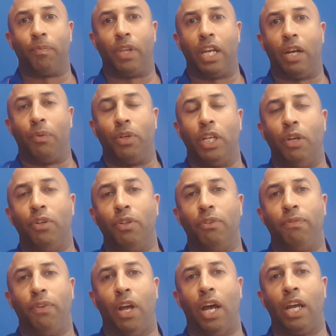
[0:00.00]
You know, we don't do a
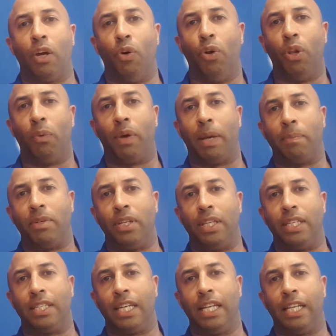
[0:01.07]
fly all the way up to
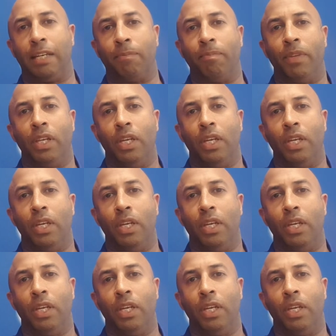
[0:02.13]
the ceiling.